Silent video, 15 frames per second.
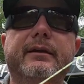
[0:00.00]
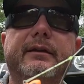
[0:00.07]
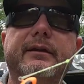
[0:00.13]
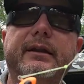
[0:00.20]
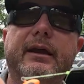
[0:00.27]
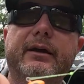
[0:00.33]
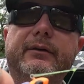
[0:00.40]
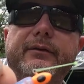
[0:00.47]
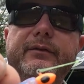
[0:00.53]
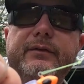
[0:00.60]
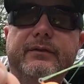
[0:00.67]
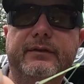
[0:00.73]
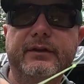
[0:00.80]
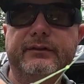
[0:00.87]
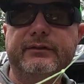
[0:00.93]
Now
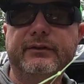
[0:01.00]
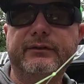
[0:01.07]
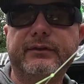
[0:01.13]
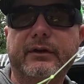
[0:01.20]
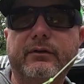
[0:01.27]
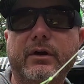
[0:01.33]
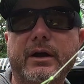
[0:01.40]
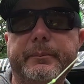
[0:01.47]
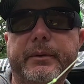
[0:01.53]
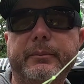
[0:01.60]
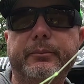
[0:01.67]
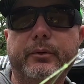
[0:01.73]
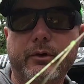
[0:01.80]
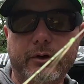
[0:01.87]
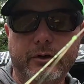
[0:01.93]
this is the Crappie
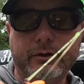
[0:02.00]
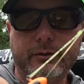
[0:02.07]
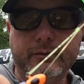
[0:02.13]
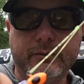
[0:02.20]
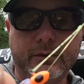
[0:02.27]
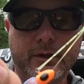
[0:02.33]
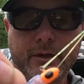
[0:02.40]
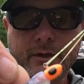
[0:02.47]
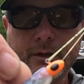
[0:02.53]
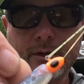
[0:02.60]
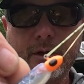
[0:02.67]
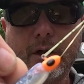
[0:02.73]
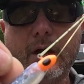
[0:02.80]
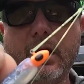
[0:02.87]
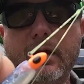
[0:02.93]
Pro
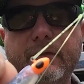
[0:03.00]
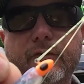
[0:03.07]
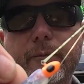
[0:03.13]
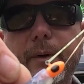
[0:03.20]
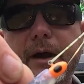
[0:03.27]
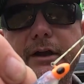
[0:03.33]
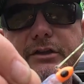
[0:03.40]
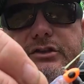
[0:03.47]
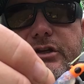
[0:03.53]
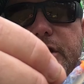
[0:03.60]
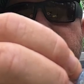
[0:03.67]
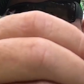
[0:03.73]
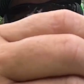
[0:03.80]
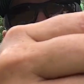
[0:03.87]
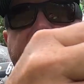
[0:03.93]
overbite
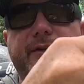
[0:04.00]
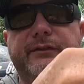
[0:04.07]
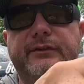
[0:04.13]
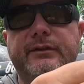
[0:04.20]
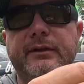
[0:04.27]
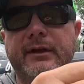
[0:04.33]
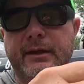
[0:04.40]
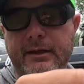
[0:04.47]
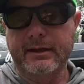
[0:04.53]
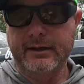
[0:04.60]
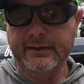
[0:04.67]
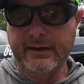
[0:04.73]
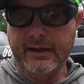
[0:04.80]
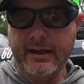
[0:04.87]
jig heads, and they